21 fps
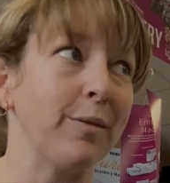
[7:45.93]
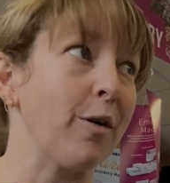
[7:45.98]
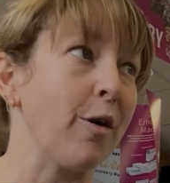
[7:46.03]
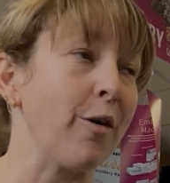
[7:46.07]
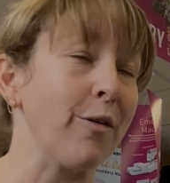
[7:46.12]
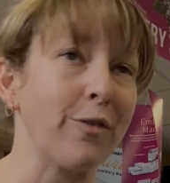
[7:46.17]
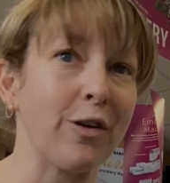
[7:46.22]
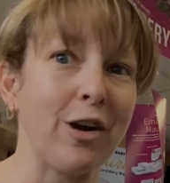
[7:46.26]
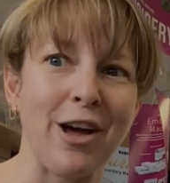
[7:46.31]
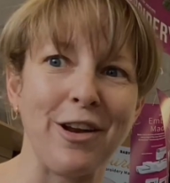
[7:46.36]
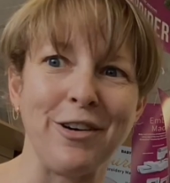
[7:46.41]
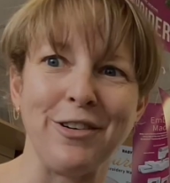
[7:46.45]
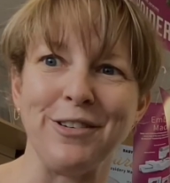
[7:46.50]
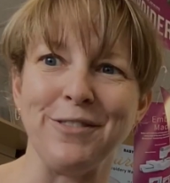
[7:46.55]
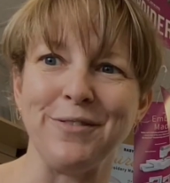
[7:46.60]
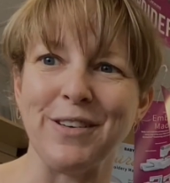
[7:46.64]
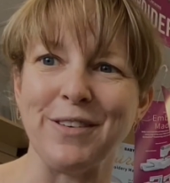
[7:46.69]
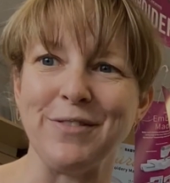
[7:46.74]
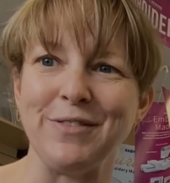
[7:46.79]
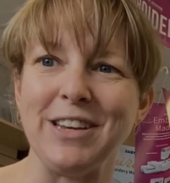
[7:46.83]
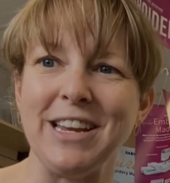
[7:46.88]
over
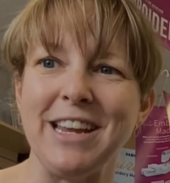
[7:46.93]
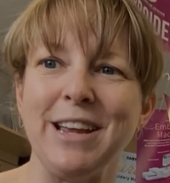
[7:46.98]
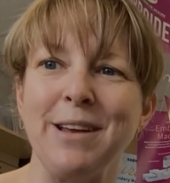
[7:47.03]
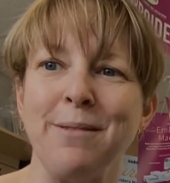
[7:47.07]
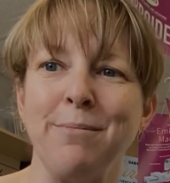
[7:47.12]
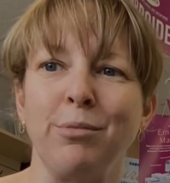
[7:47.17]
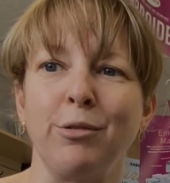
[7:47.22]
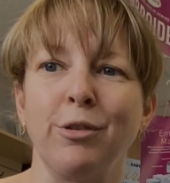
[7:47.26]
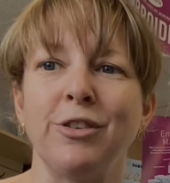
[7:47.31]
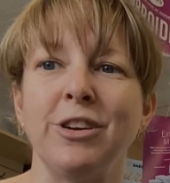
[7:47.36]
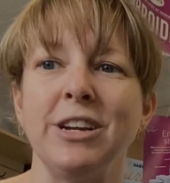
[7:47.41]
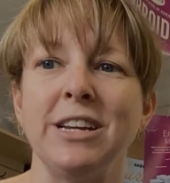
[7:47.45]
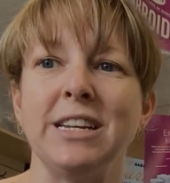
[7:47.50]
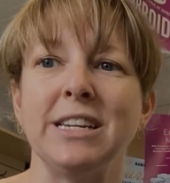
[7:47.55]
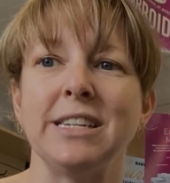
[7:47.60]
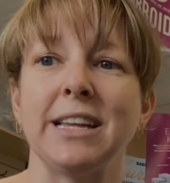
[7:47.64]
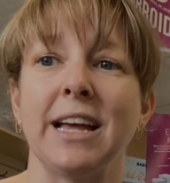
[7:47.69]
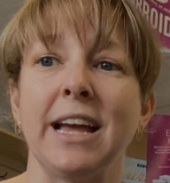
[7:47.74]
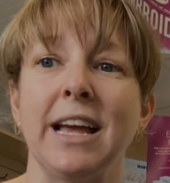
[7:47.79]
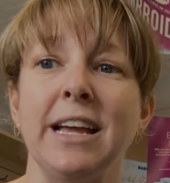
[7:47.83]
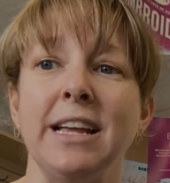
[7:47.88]
150 embroidery
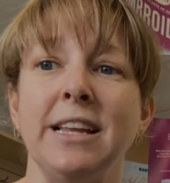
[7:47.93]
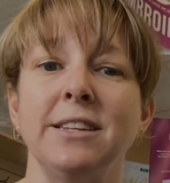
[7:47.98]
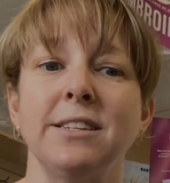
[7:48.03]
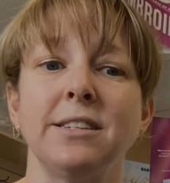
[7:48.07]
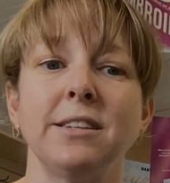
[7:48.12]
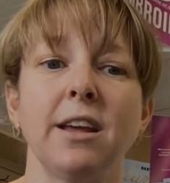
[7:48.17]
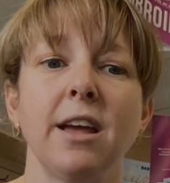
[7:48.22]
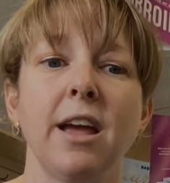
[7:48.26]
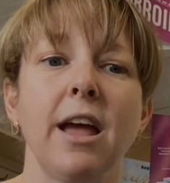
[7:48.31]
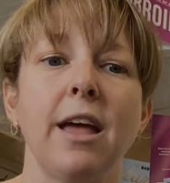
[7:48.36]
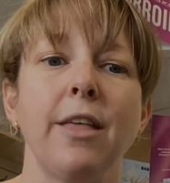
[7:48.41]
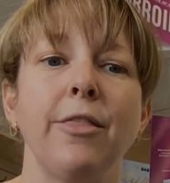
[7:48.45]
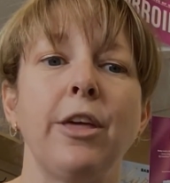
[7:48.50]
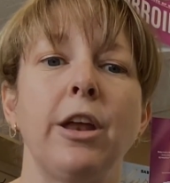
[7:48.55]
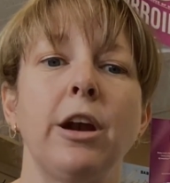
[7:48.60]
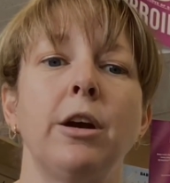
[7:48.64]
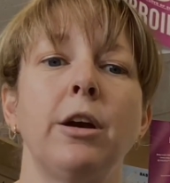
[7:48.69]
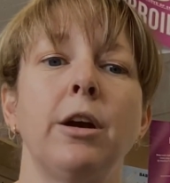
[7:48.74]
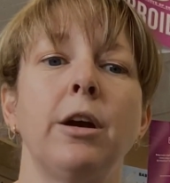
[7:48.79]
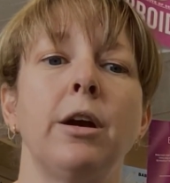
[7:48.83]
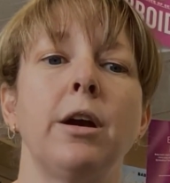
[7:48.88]
designs that
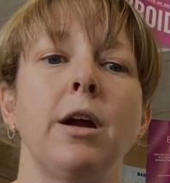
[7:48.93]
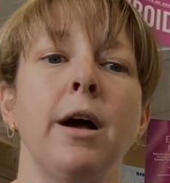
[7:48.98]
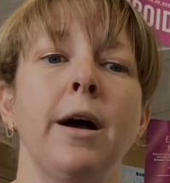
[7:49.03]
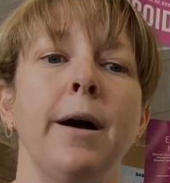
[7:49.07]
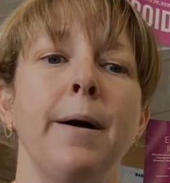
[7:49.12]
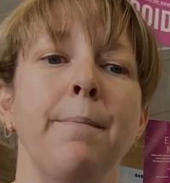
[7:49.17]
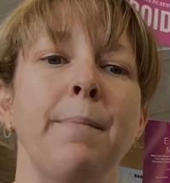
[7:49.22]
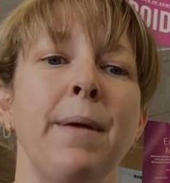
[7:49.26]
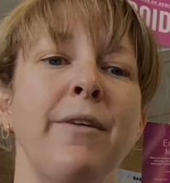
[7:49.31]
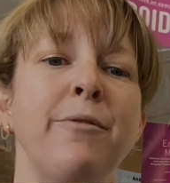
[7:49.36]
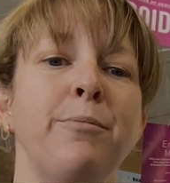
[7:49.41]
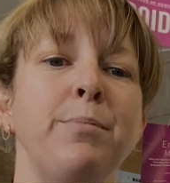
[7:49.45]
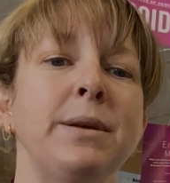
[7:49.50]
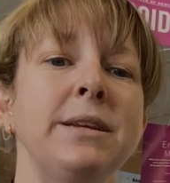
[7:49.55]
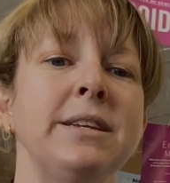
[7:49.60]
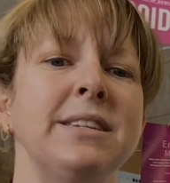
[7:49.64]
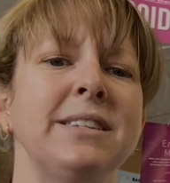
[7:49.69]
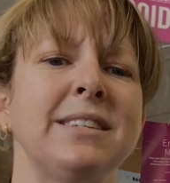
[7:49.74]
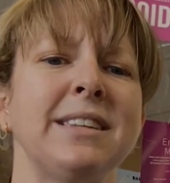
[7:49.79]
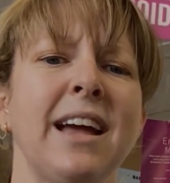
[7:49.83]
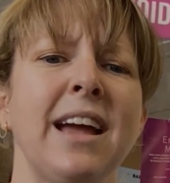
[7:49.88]
are um, have been
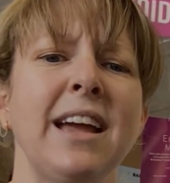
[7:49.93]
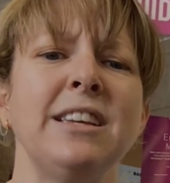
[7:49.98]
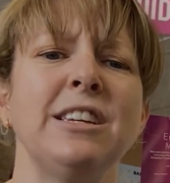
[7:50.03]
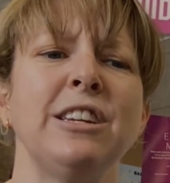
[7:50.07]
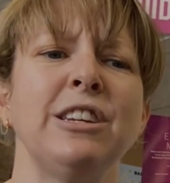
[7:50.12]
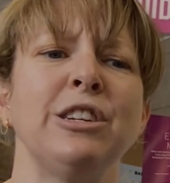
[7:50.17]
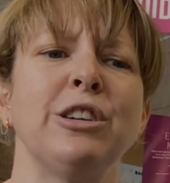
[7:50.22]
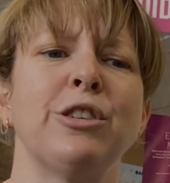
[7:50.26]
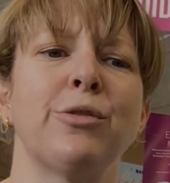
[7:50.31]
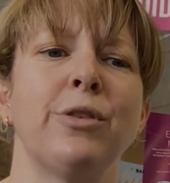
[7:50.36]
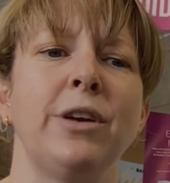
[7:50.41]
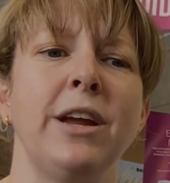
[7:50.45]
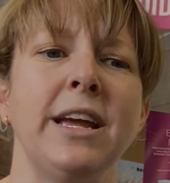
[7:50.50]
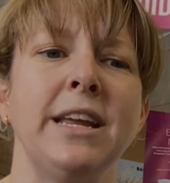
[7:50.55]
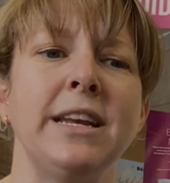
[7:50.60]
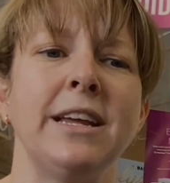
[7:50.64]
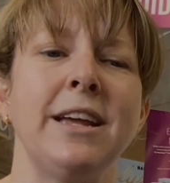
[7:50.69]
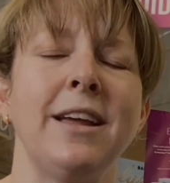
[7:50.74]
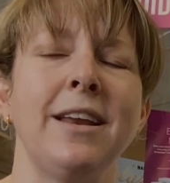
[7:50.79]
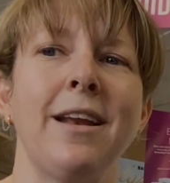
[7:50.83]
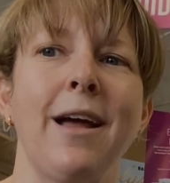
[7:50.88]
designed and
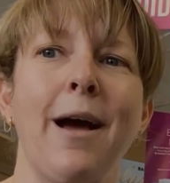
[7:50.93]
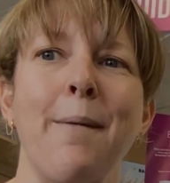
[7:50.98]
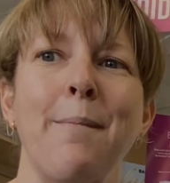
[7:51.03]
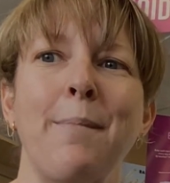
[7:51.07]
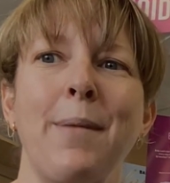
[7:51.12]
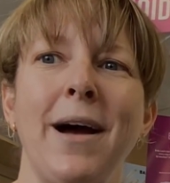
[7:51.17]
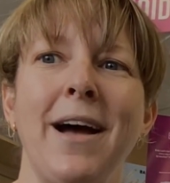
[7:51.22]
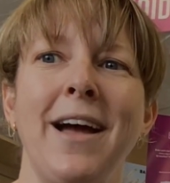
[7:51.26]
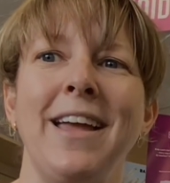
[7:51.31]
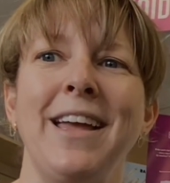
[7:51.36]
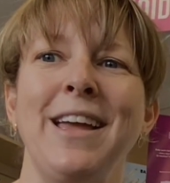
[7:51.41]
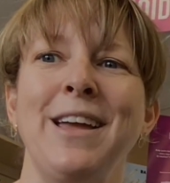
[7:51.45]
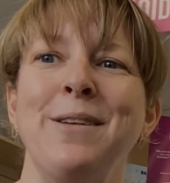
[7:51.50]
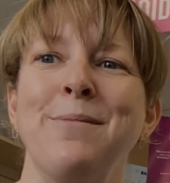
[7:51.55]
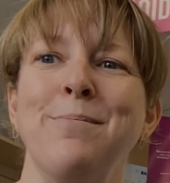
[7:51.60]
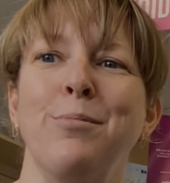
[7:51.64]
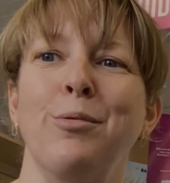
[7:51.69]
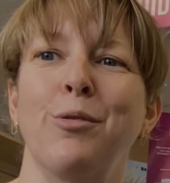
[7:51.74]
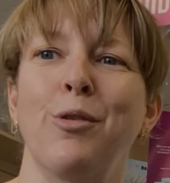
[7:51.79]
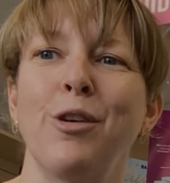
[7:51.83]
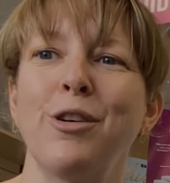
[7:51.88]
created by
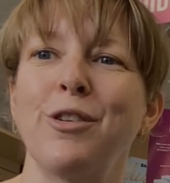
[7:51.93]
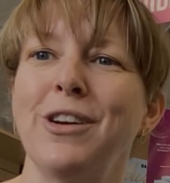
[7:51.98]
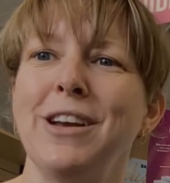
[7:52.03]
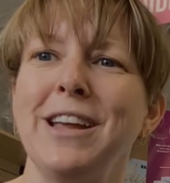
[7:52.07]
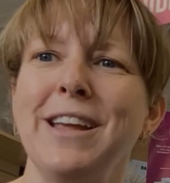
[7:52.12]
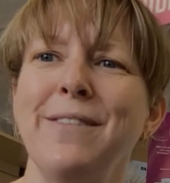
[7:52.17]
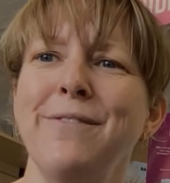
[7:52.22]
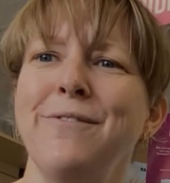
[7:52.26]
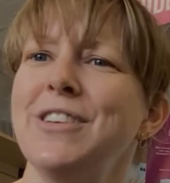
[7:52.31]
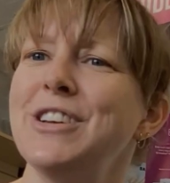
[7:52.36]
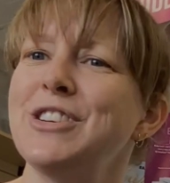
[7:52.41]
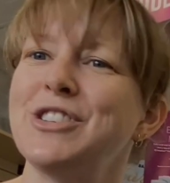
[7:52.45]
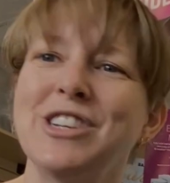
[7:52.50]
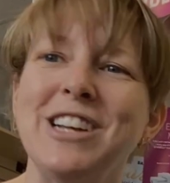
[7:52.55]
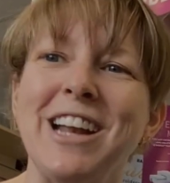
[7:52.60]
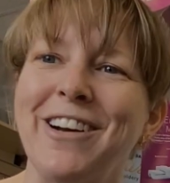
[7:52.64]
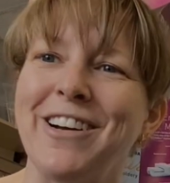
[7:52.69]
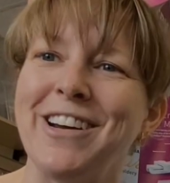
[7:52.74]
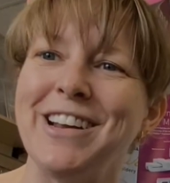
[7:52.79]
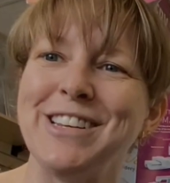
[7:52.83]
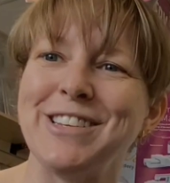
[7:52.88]
embroidery
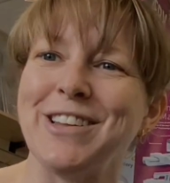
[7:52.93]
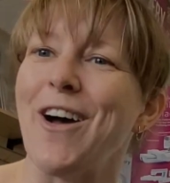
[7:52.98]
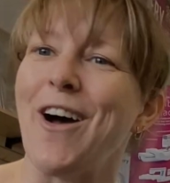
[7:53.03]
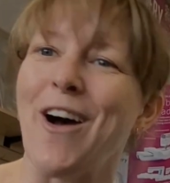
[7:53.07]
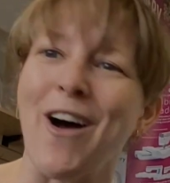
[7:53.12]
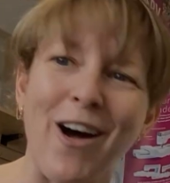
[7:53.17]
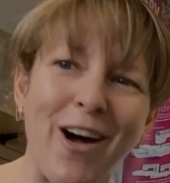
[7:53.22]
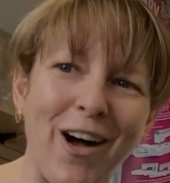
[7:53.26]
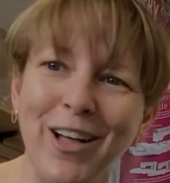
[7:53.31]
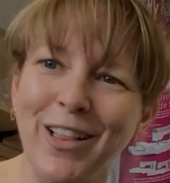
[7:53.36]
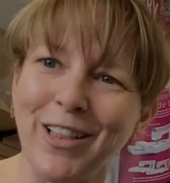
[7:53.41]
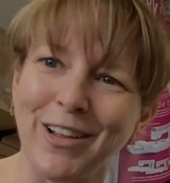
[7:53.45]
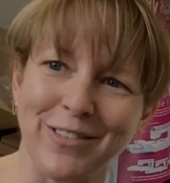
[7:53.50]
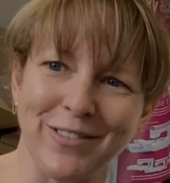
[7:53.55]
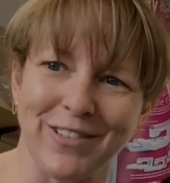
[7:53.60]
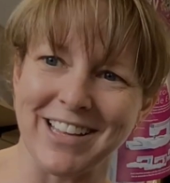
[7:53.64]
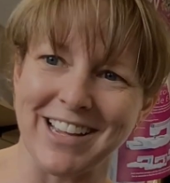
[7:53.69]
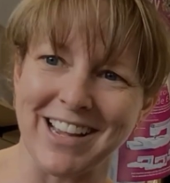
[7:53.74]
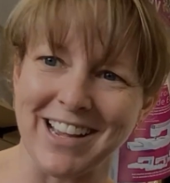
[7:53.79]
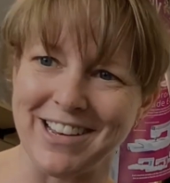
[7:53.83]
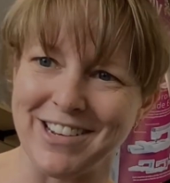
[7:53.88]
visionaries all over
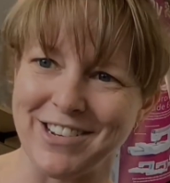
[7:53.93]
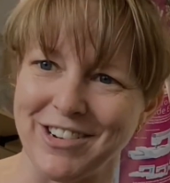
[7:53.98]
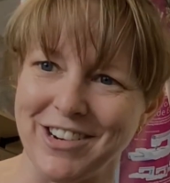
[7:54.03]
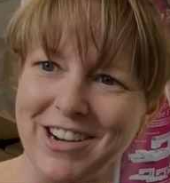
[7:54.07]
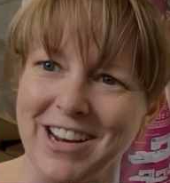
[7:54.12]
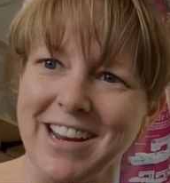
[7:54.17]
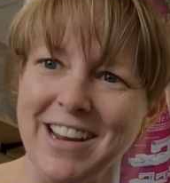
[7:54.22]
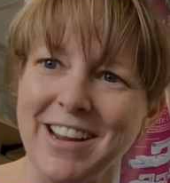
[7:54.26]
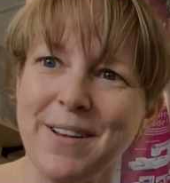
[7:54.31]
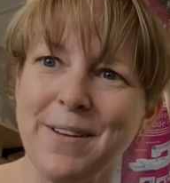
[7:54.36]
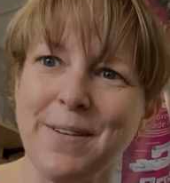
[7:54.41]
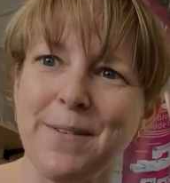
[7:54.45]
the country.